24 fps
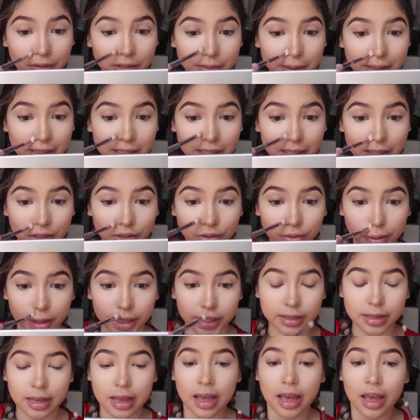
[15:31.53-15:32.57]
It was my second
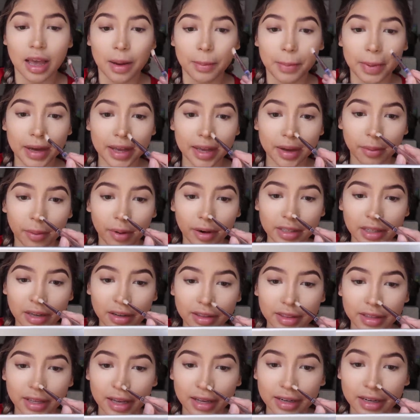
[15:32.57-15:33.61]
choice, but it worked
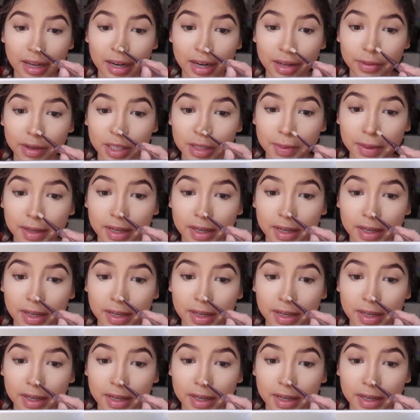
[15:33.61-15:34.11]
out in the end anyways,